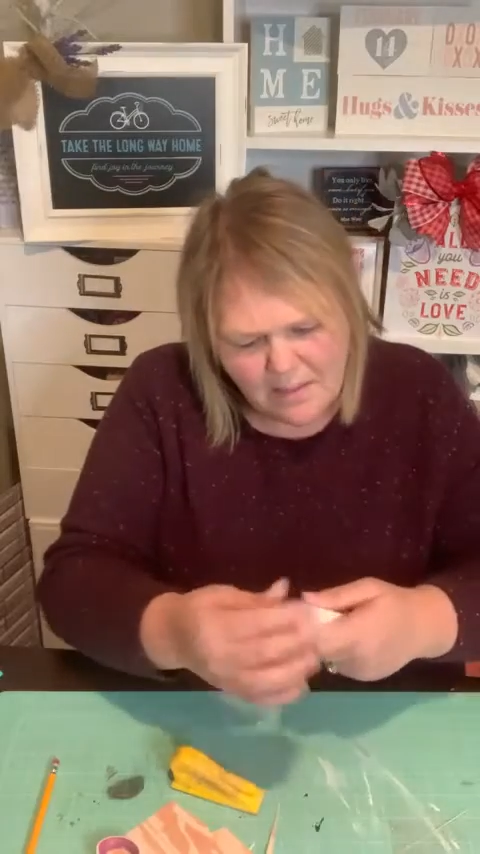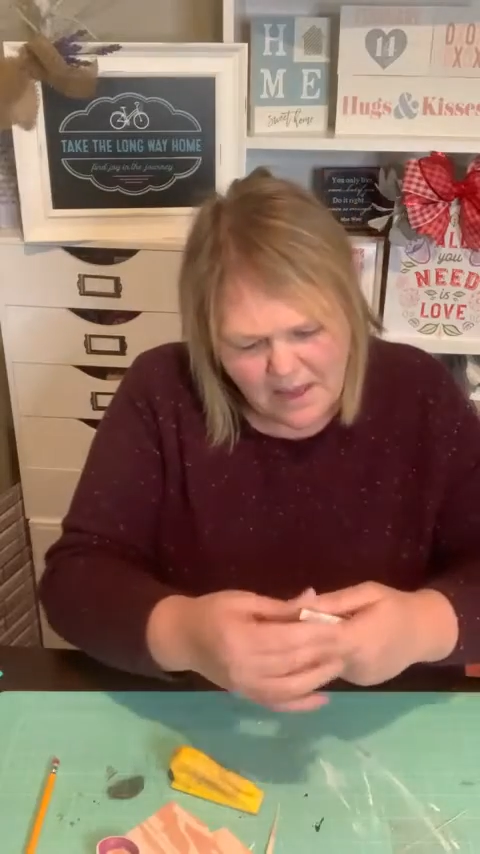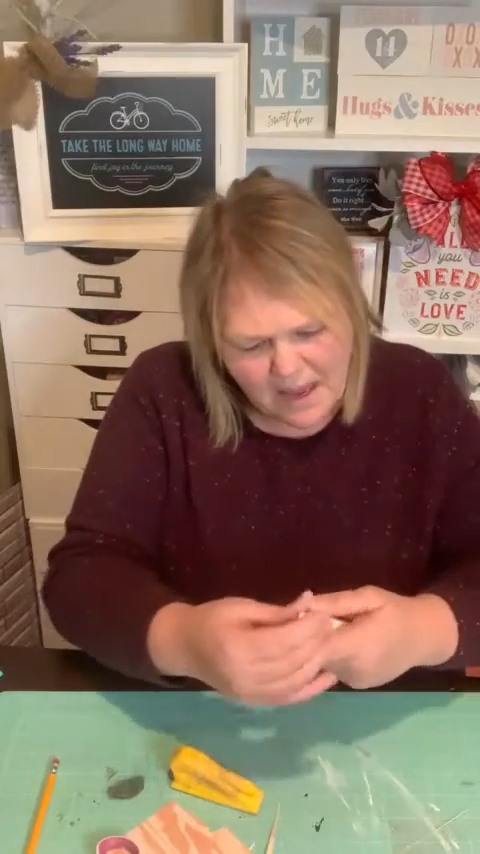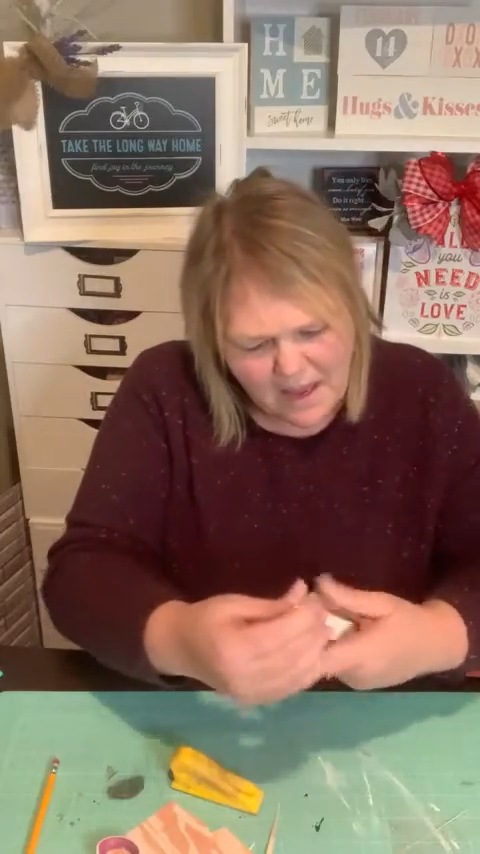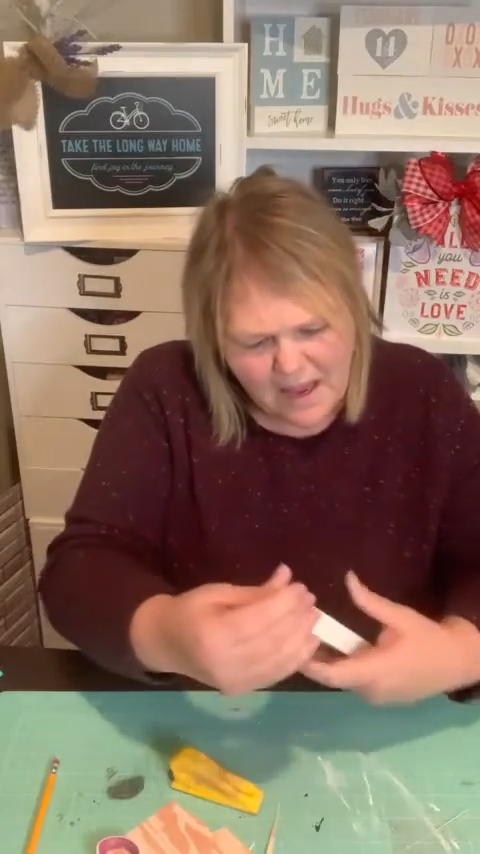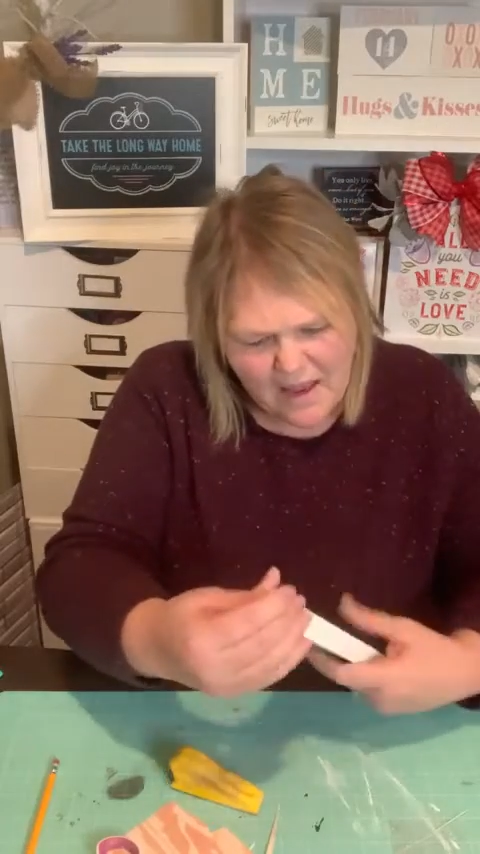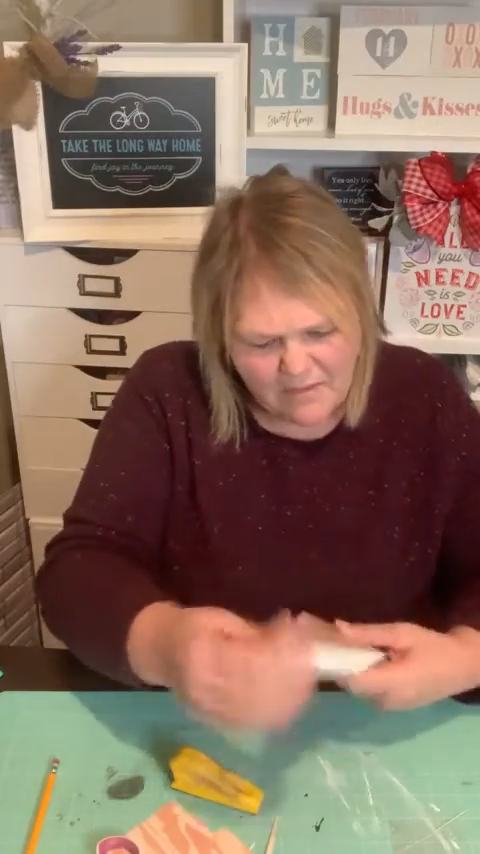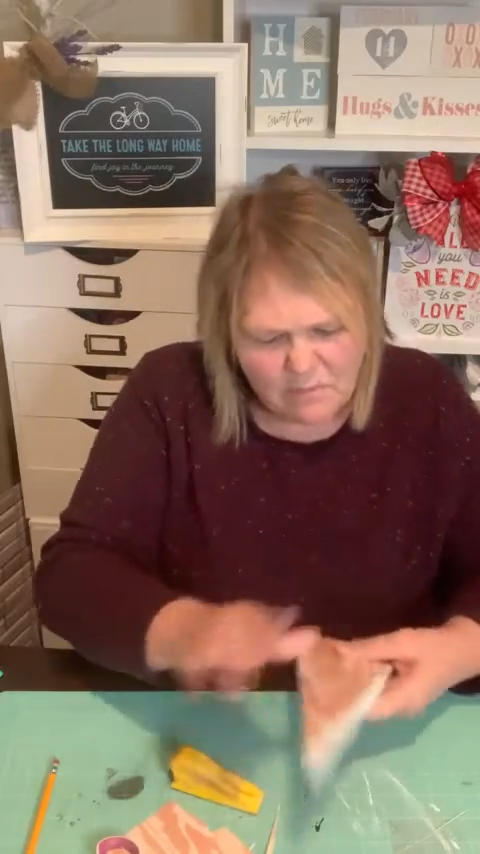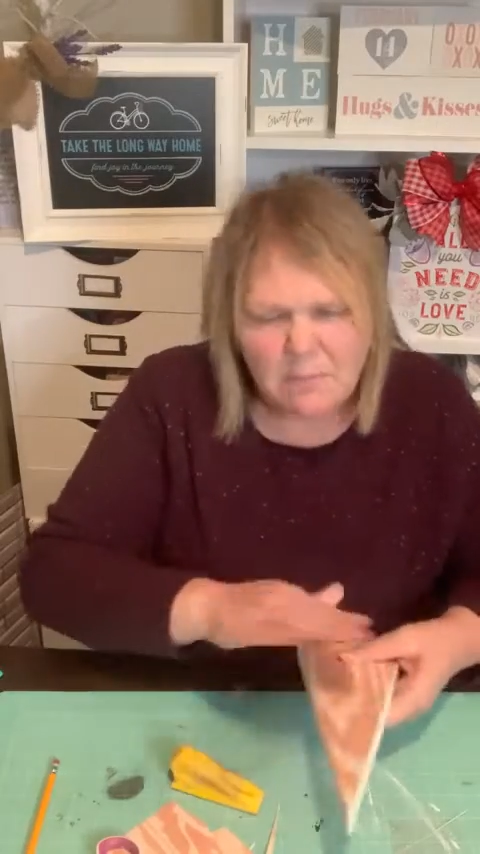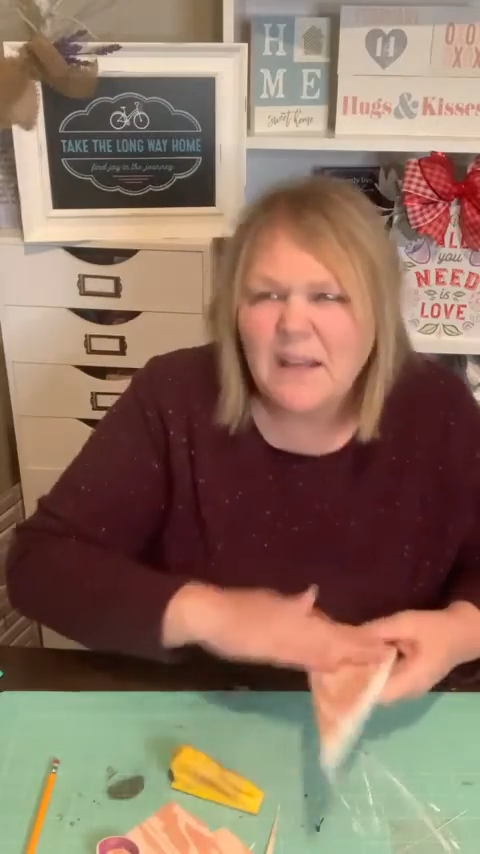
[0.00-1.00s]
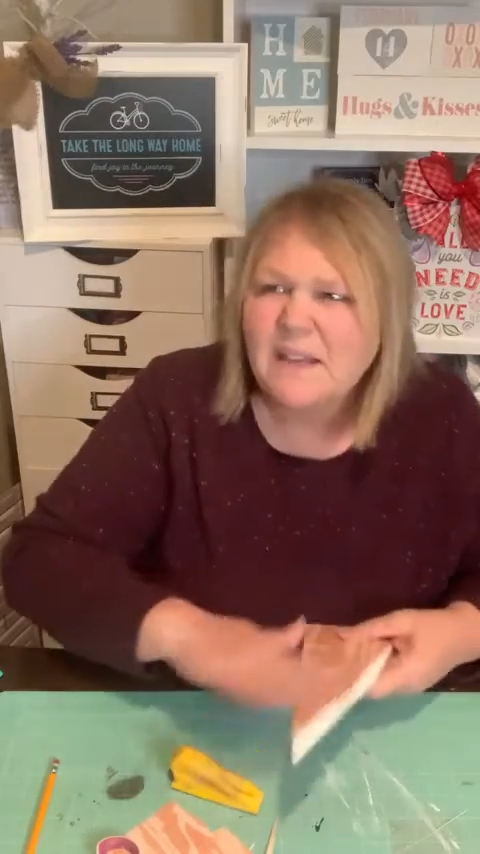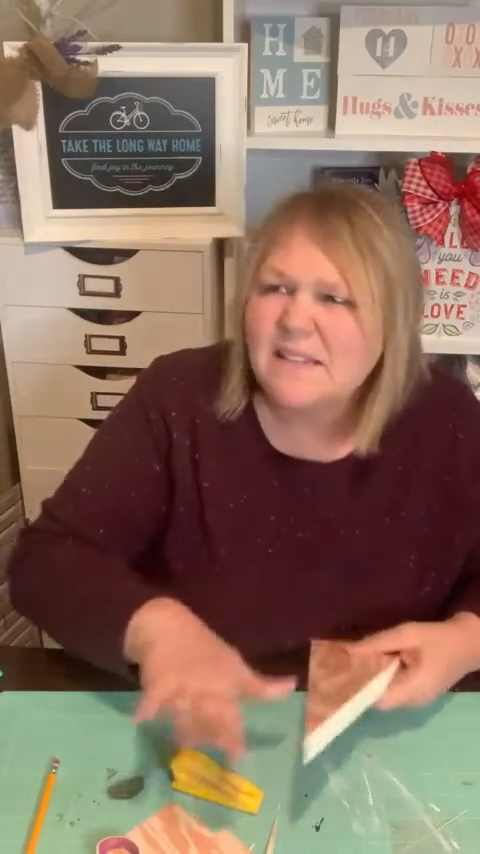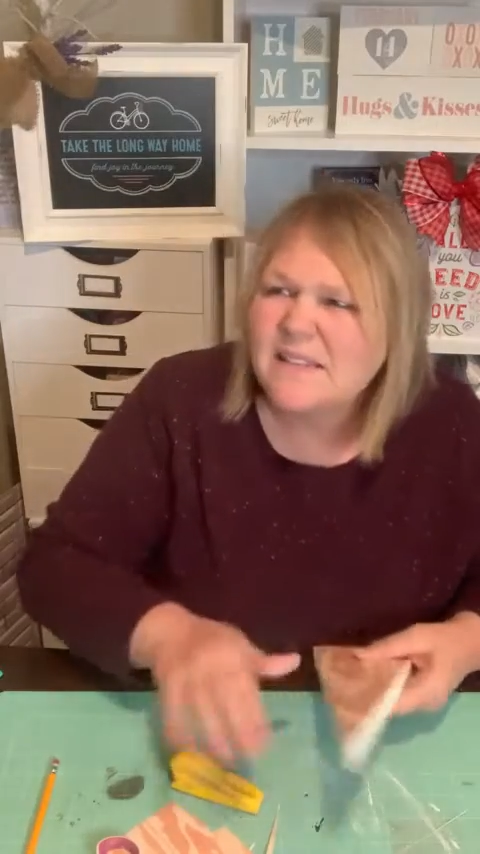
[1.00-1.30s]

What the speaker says: Yeah, I haven't been